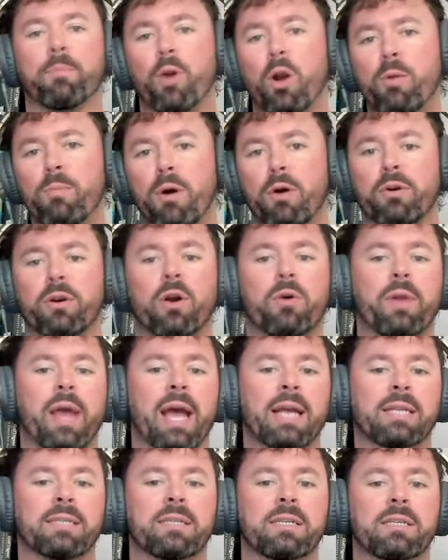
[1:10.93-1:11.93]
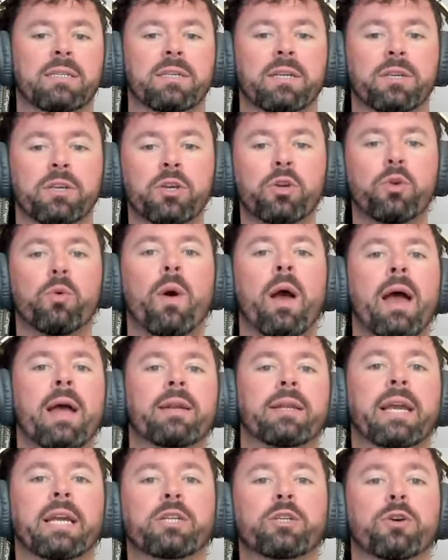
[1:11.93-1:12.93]
promo code SECU
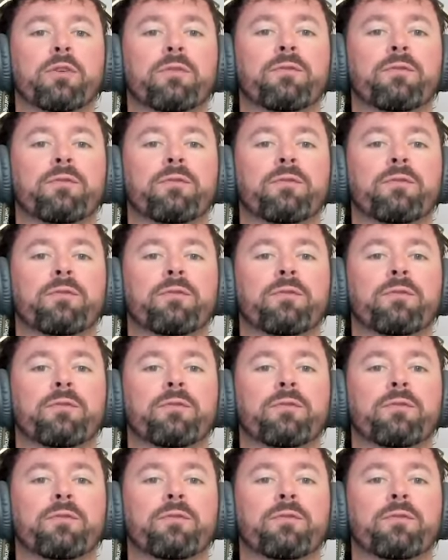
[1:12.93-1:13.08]
to get your